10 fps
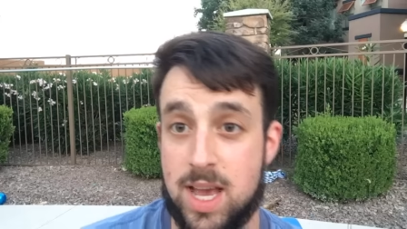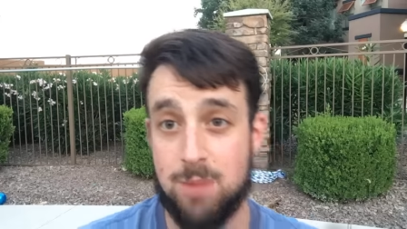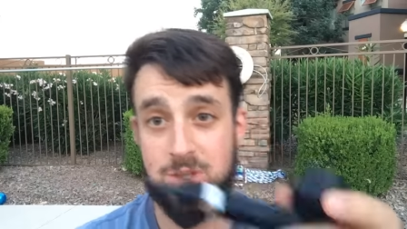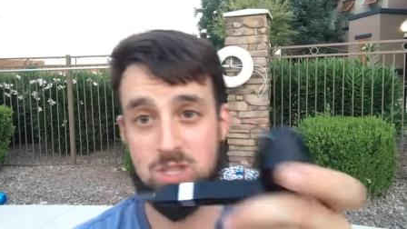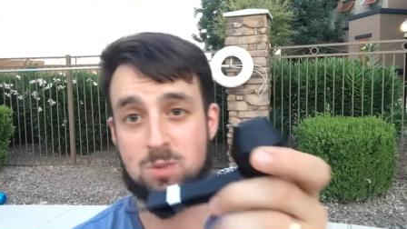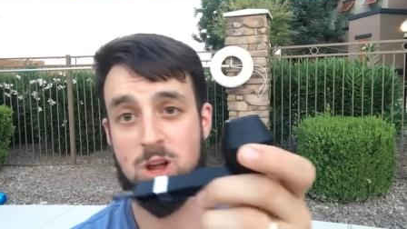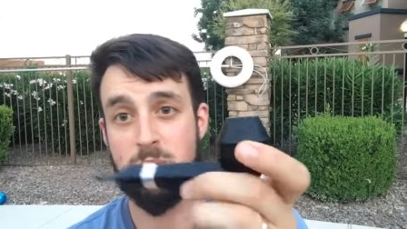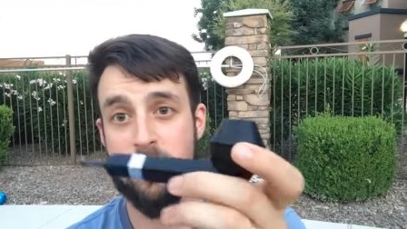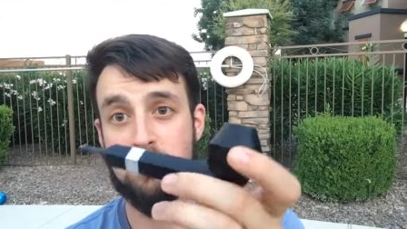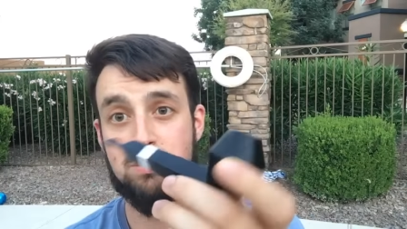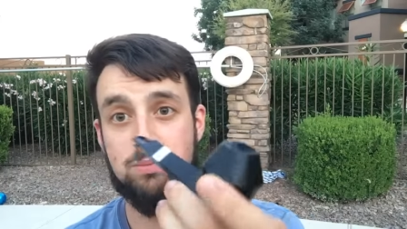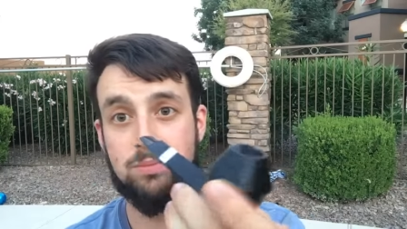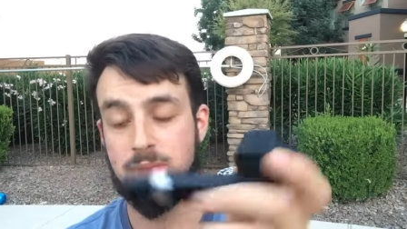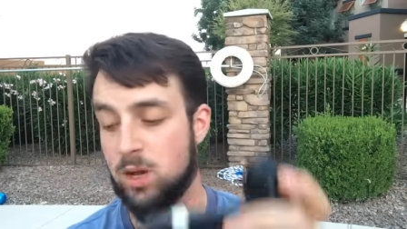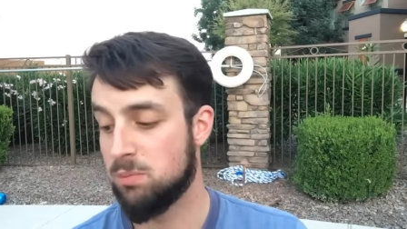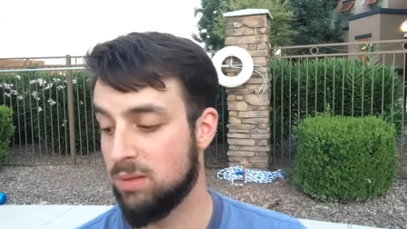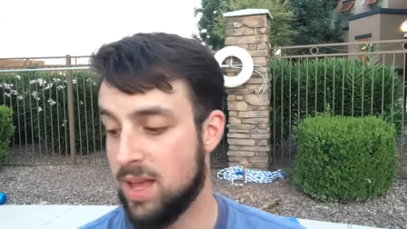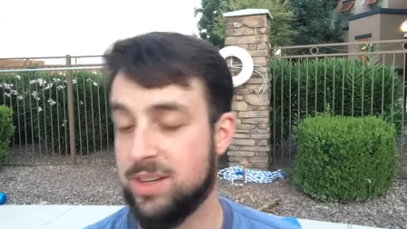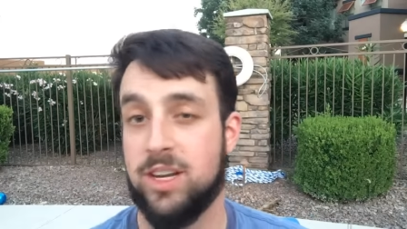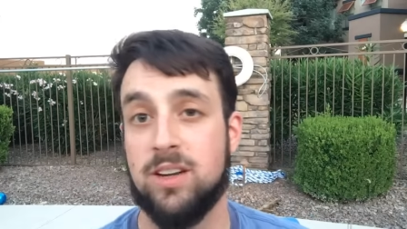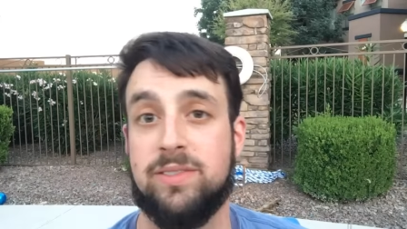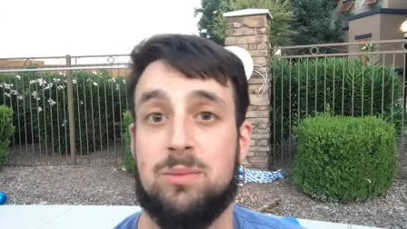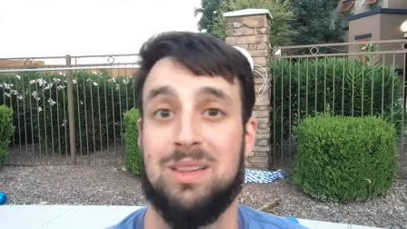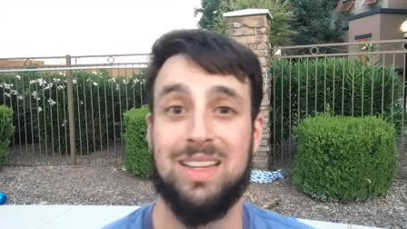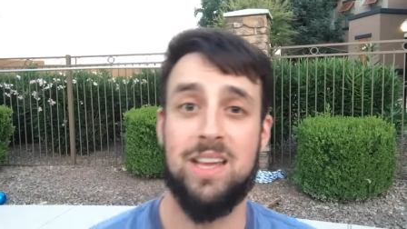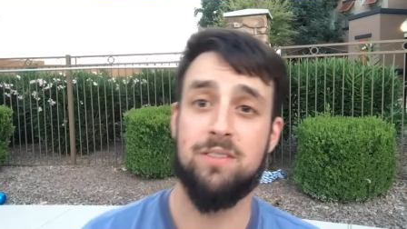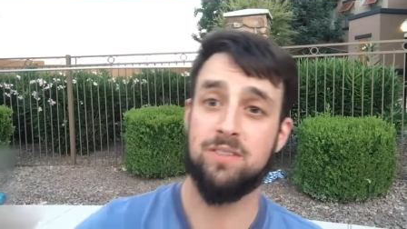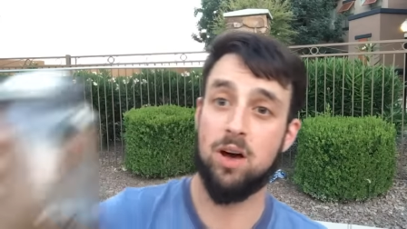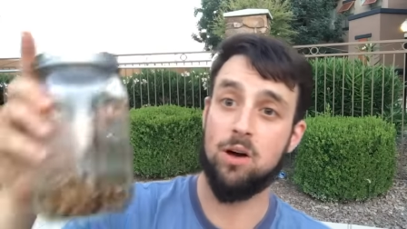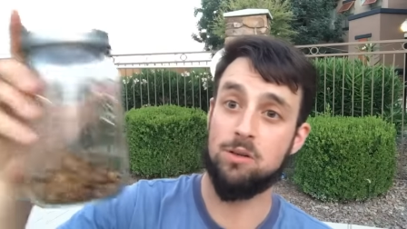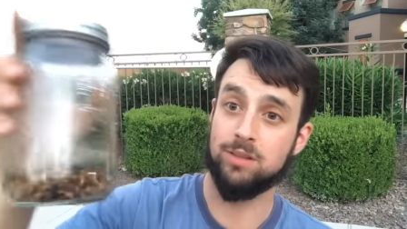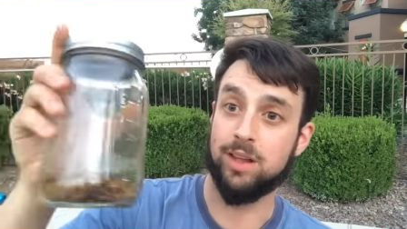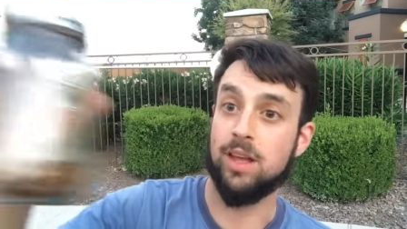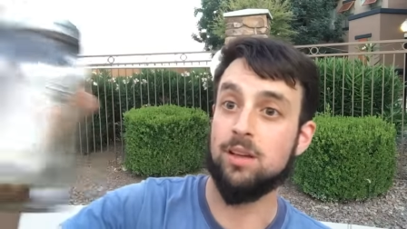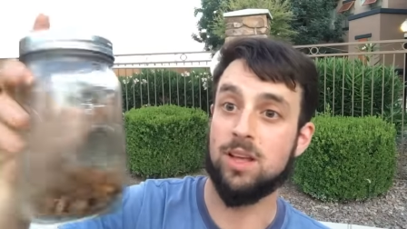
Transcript: I'm just smoking my own my own blend here from Leaf Only.